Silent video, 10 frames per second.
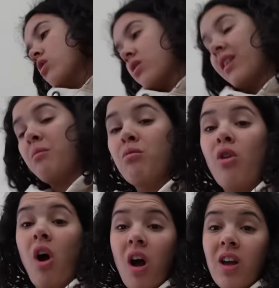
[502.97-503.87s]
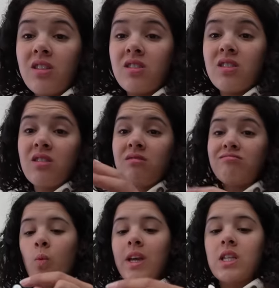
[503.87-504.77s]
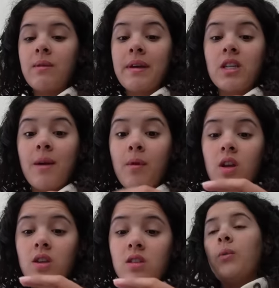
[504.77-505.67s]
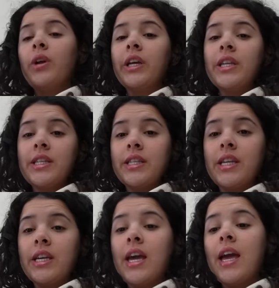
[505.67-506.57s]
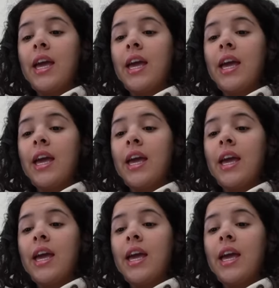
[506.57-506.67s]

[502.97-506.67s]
so that I'm not wasting my time on it. We're gonna see